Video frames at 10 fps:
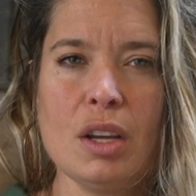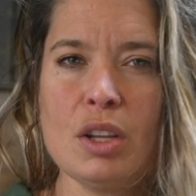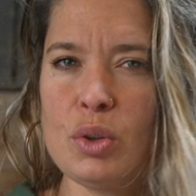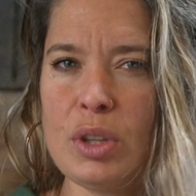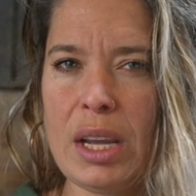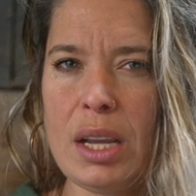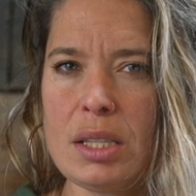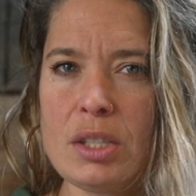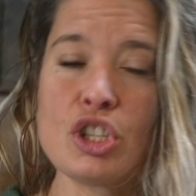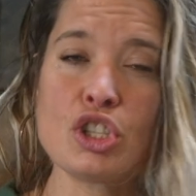Today
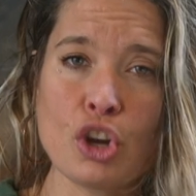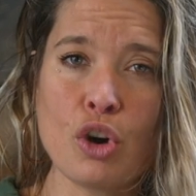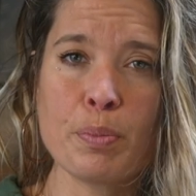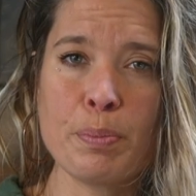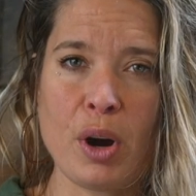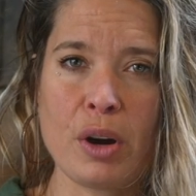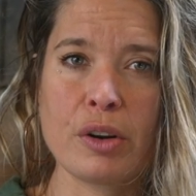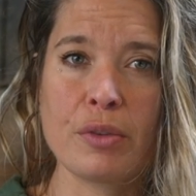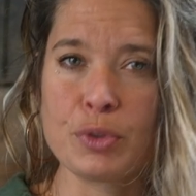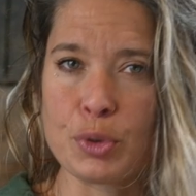is the second part
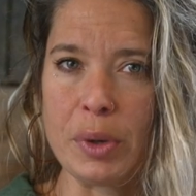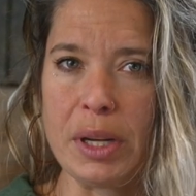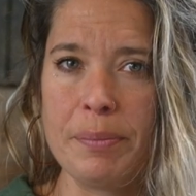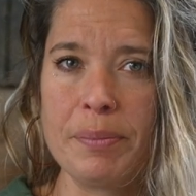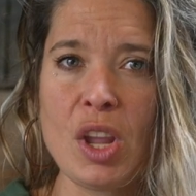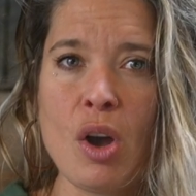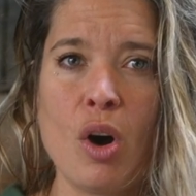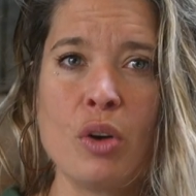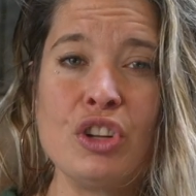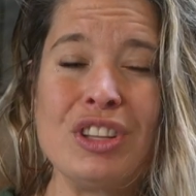of three
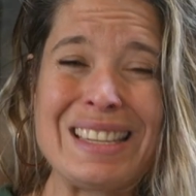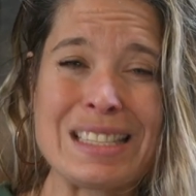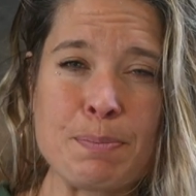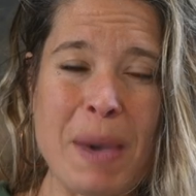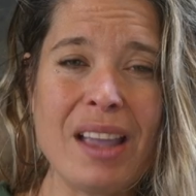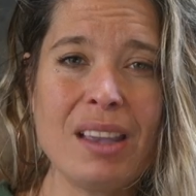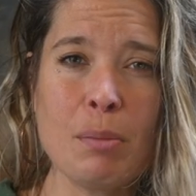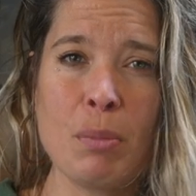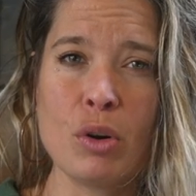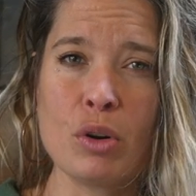on the
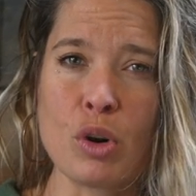despicable